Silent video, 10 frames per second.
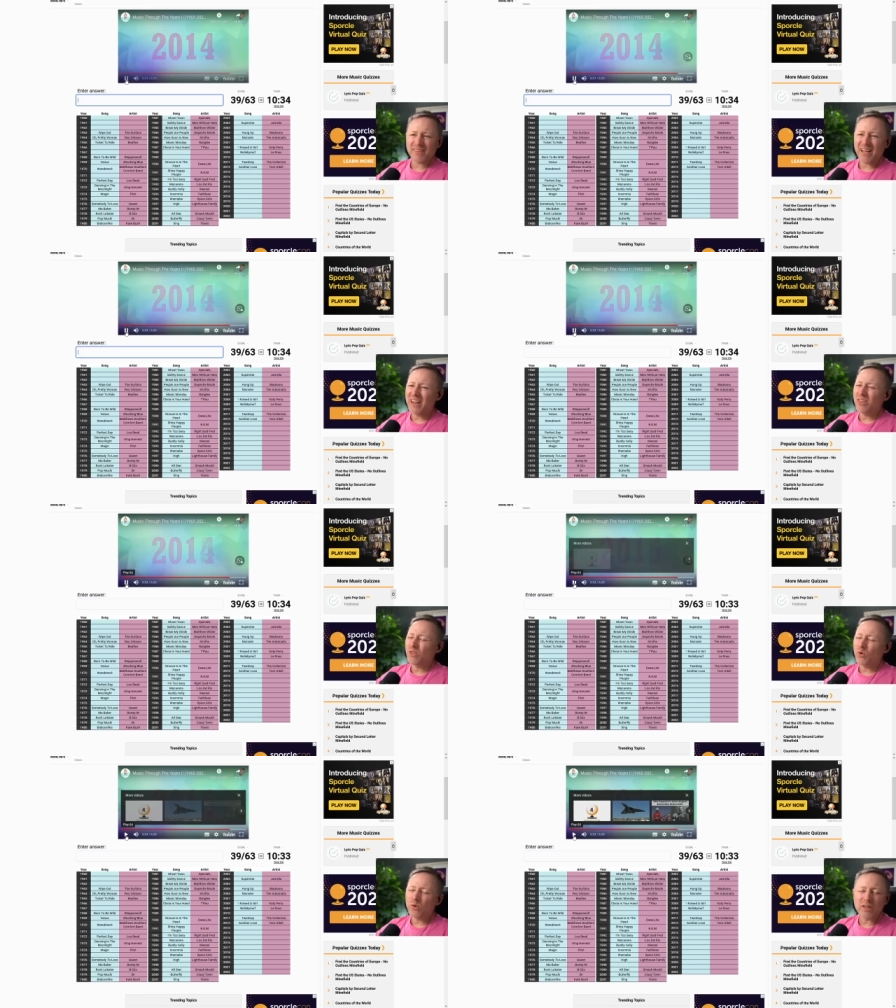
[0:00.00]
I
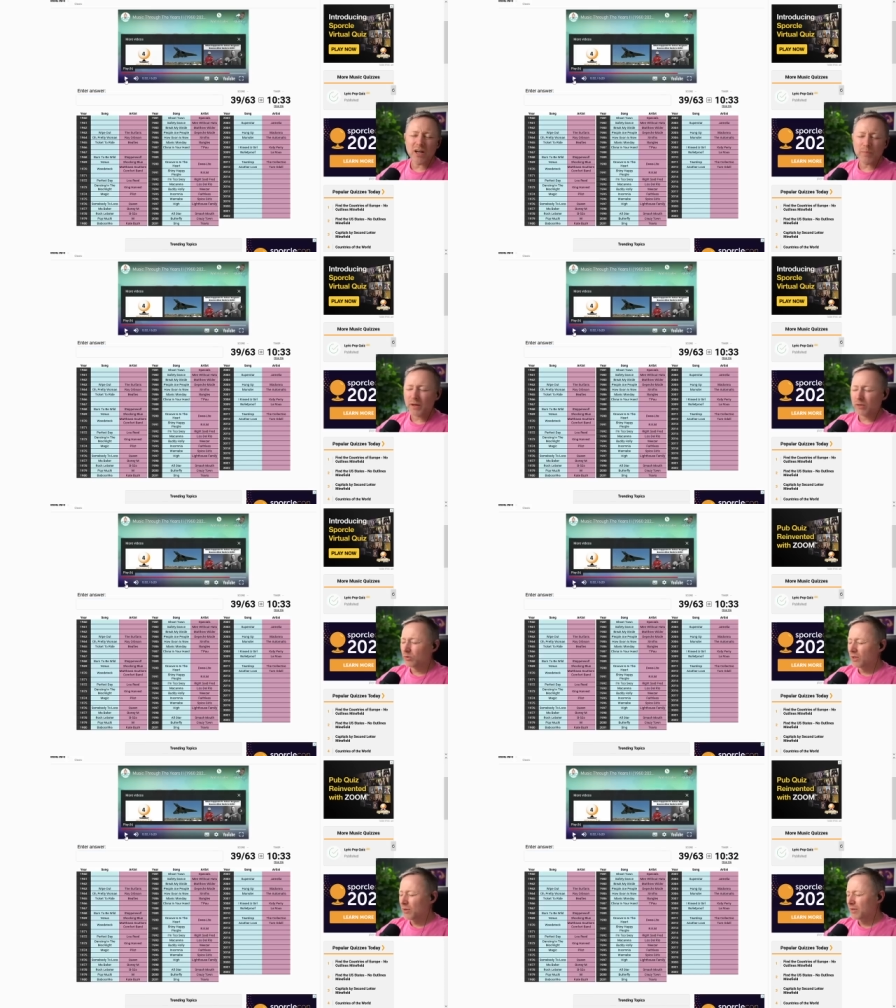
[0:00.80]
know that, but I don't
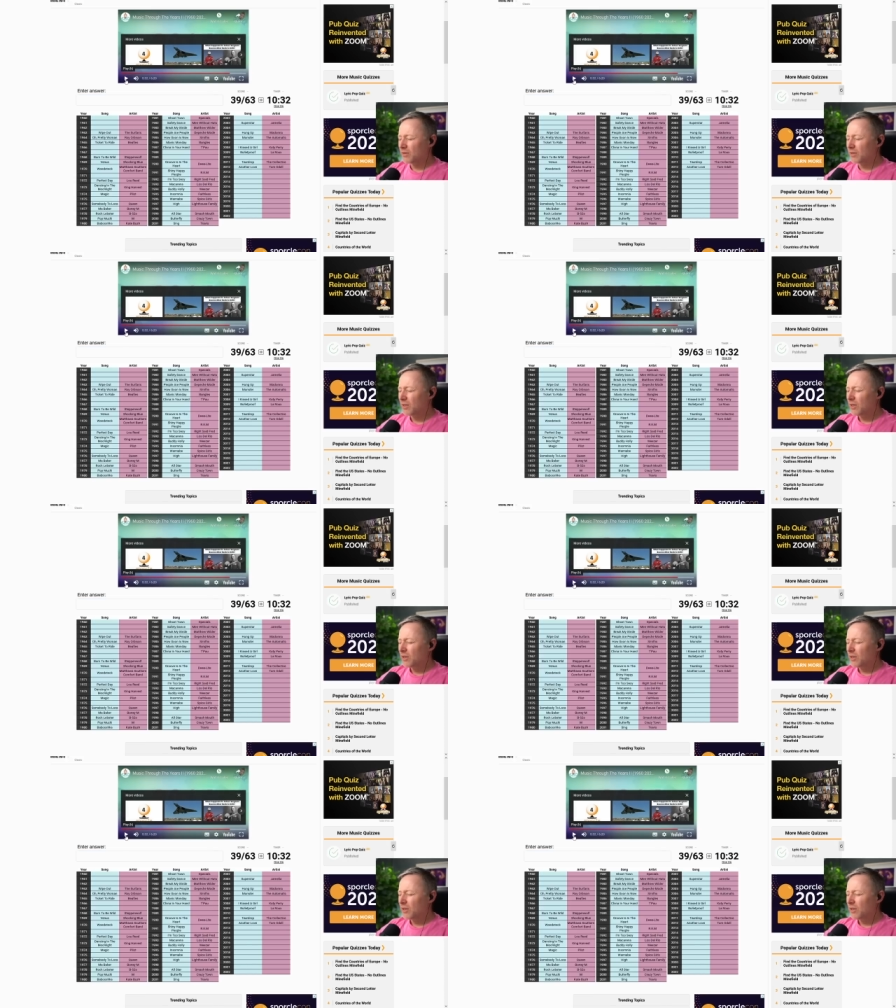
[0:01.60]
know it.